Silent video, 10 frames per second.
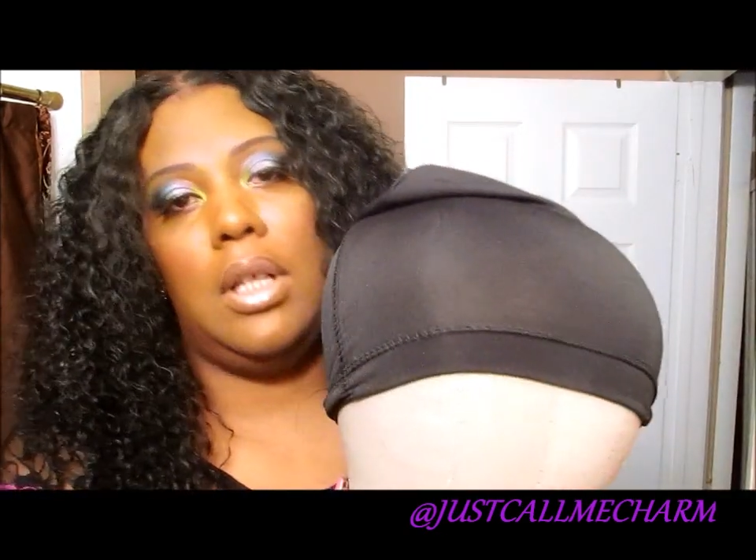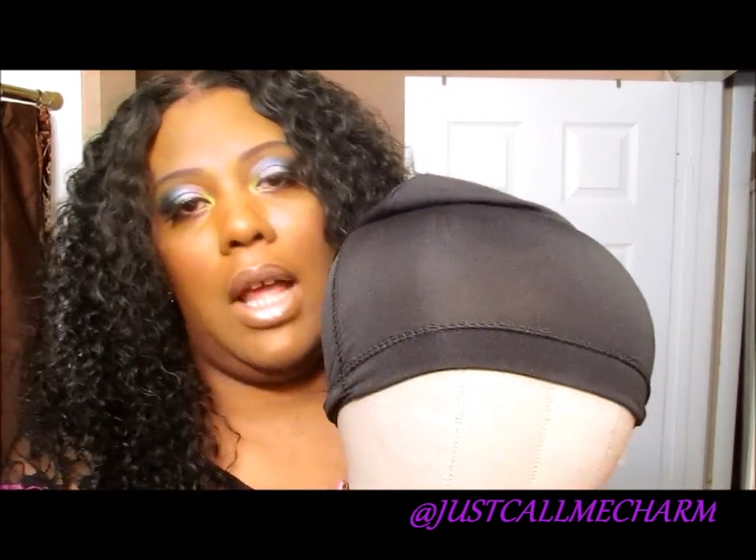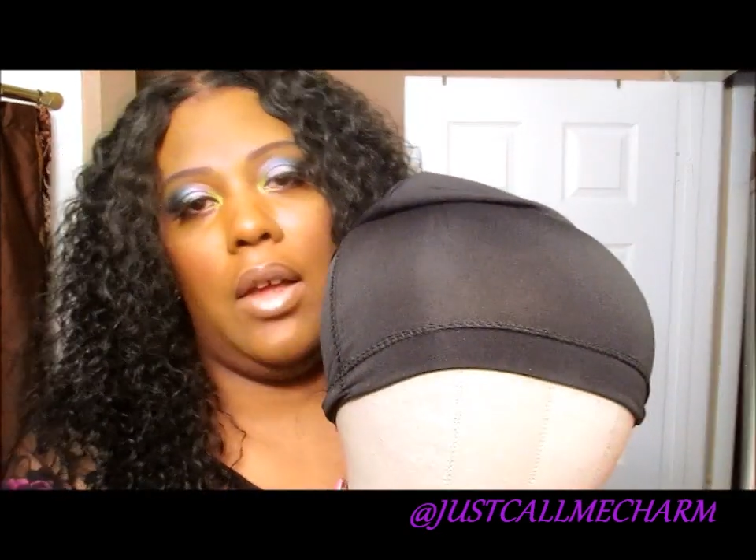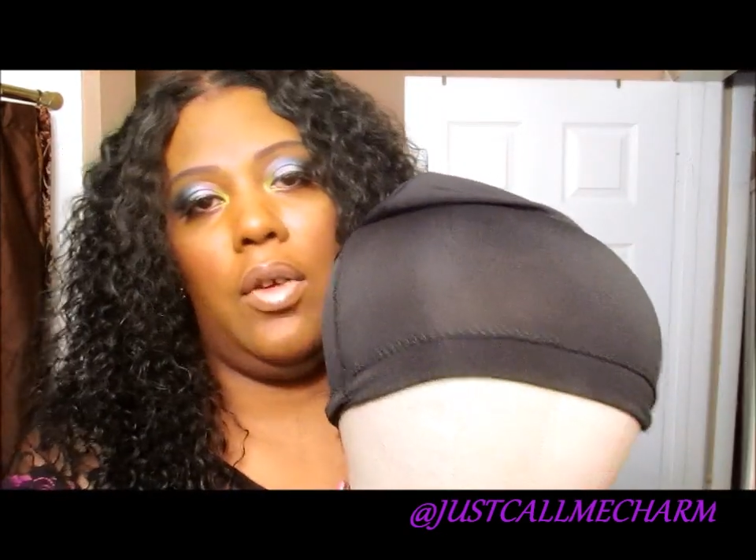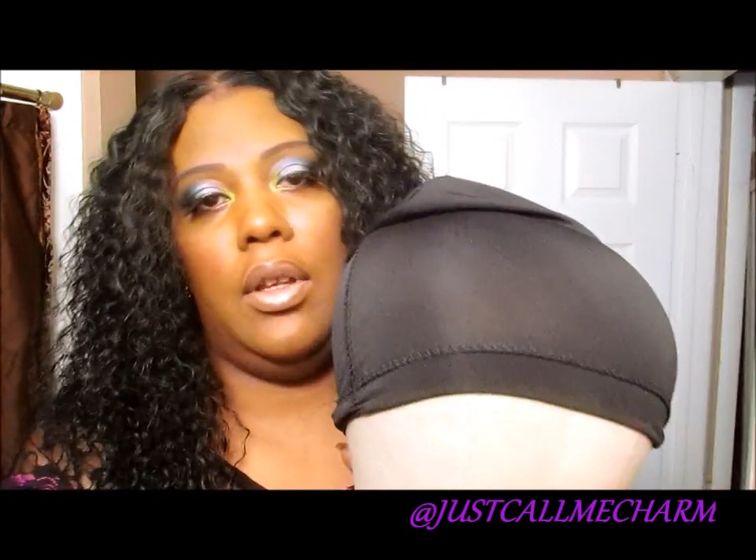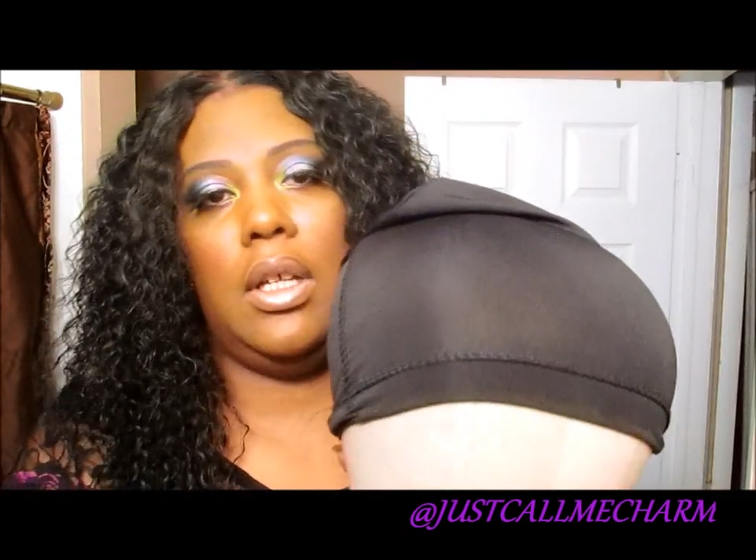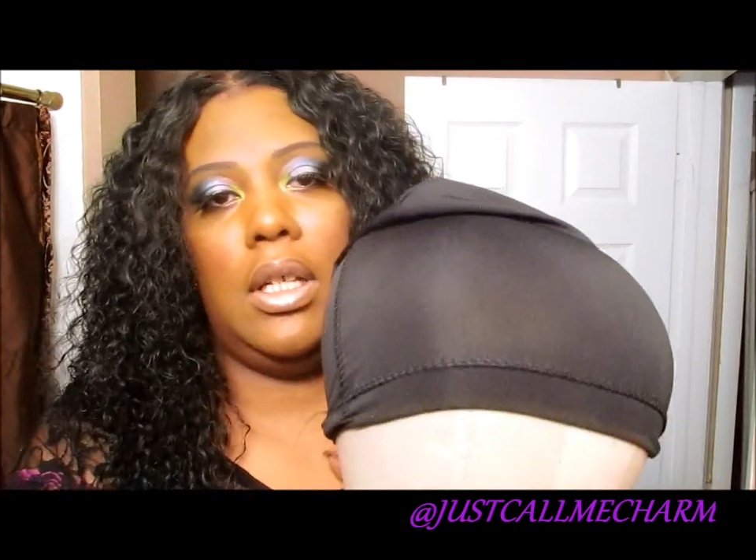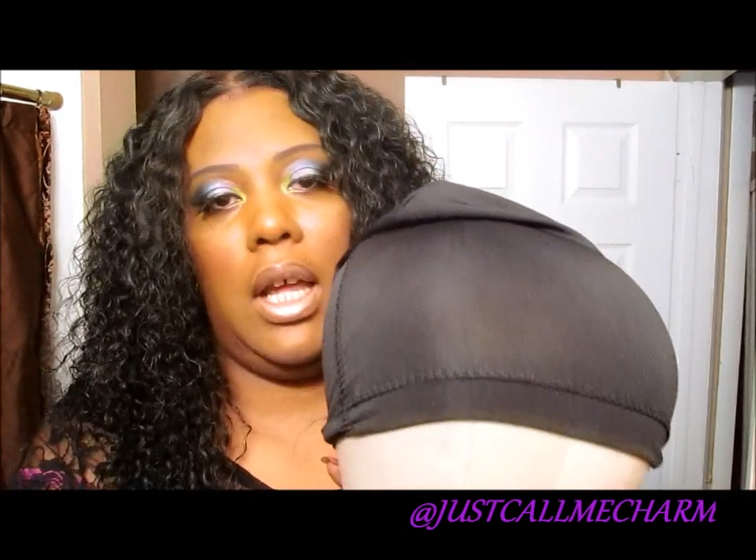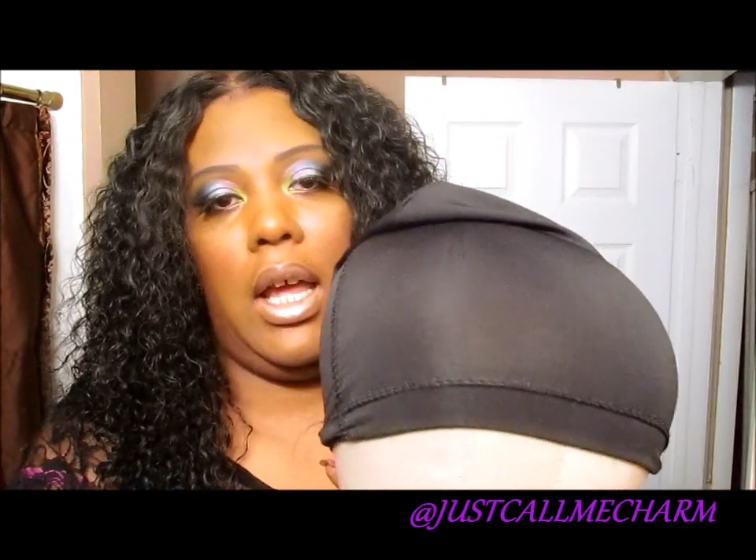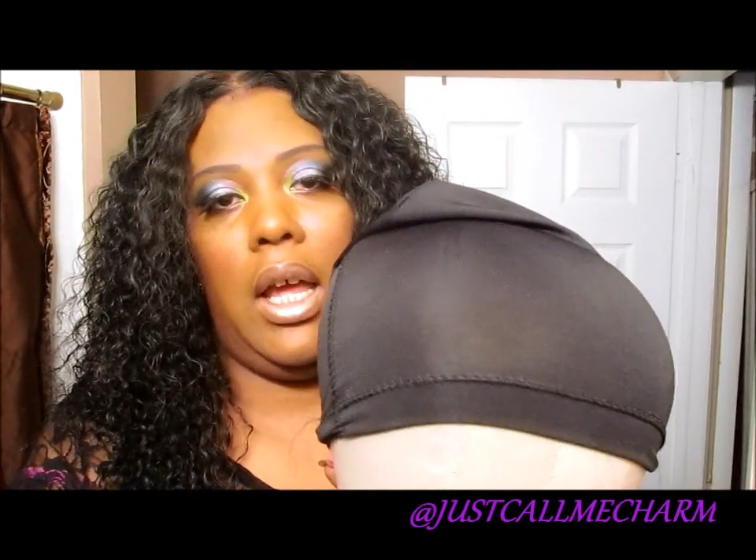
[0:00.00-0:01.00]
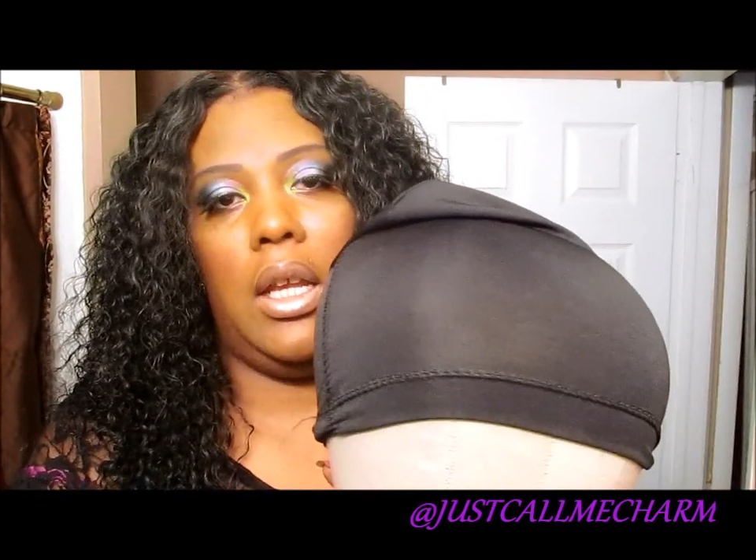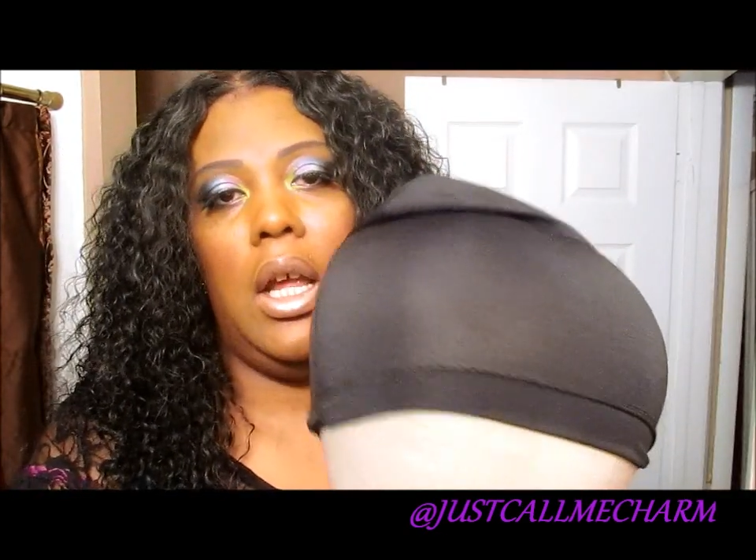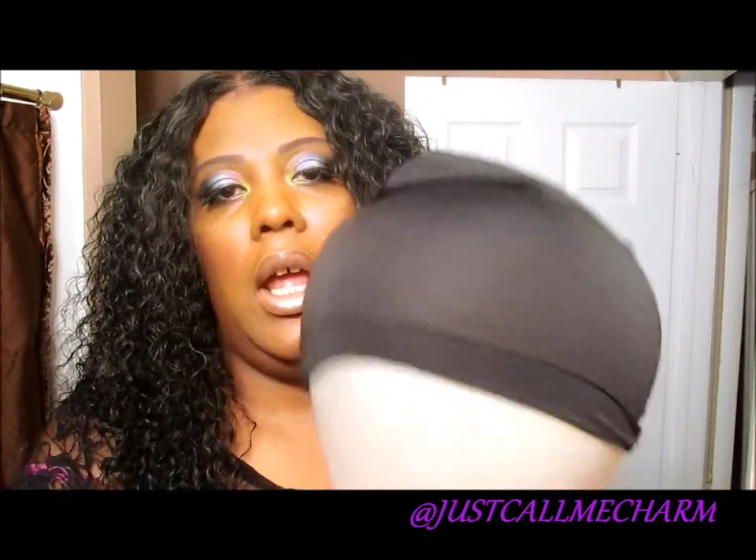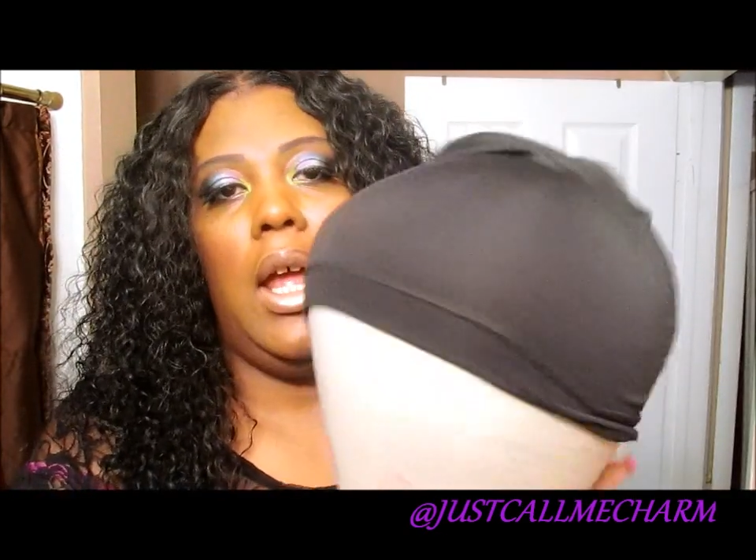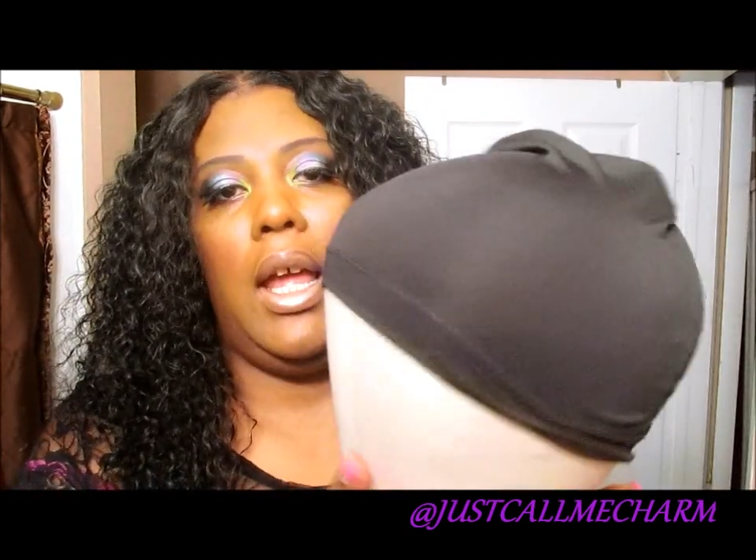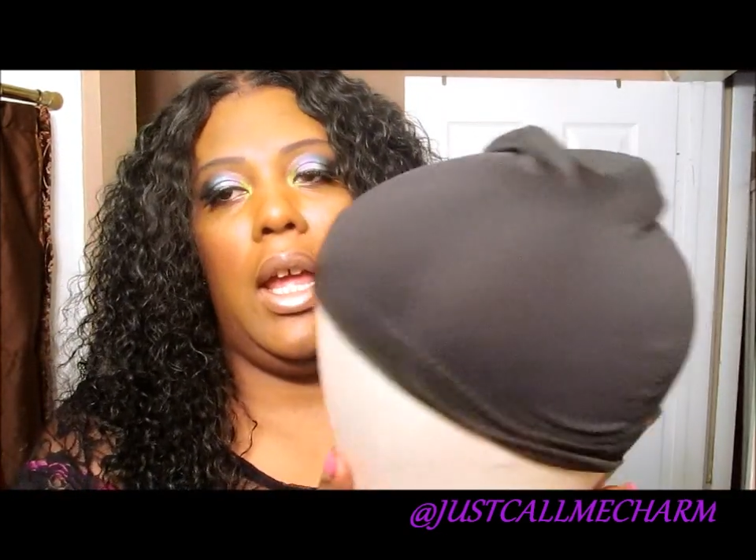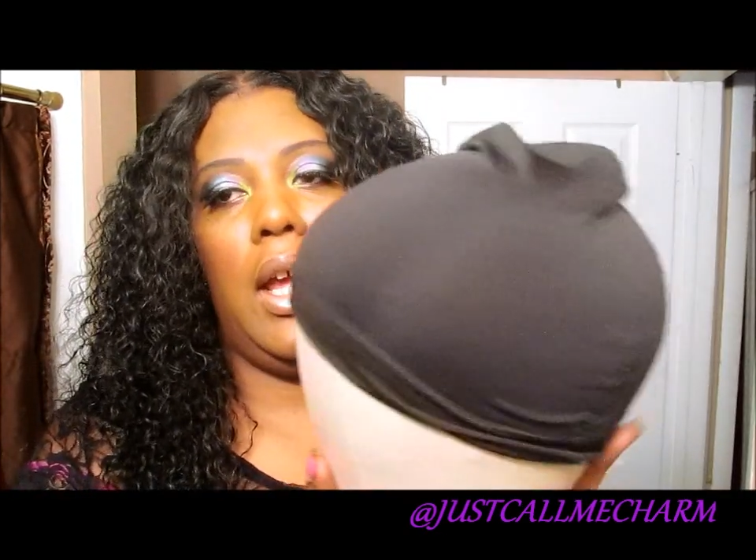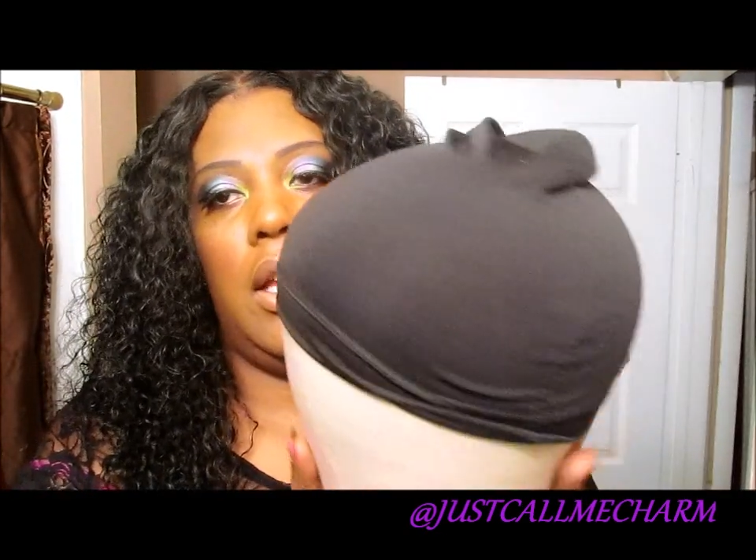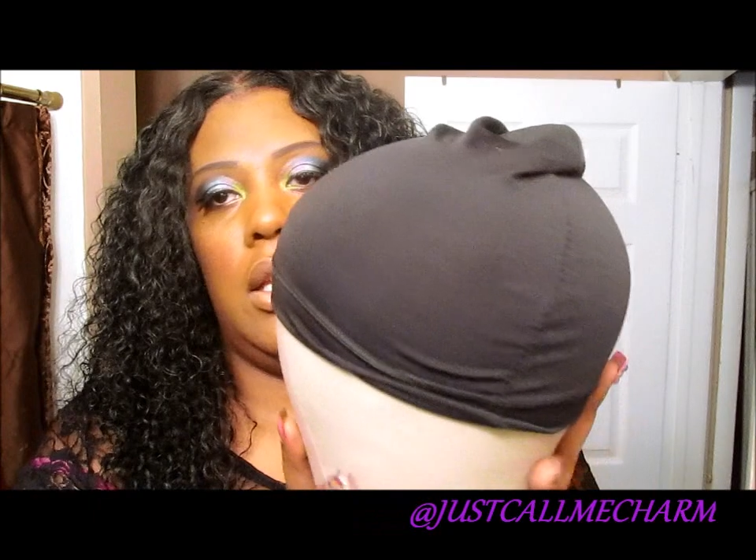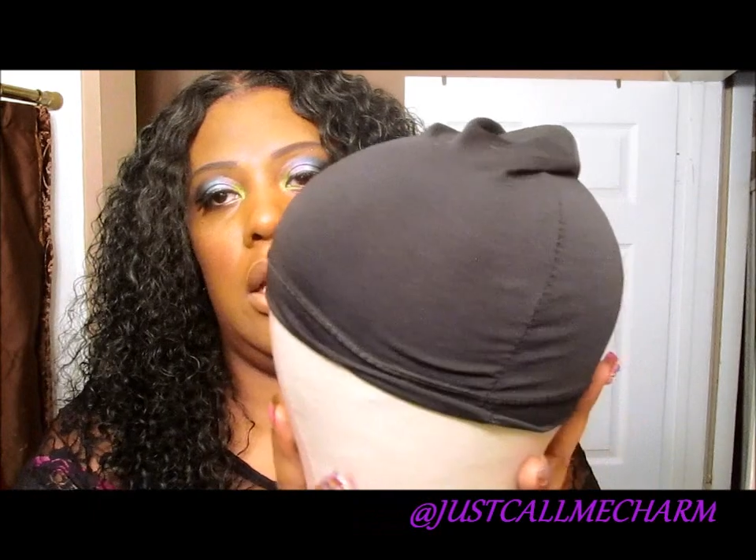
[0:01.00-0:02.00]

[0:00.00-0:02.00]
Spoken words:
like on this head, and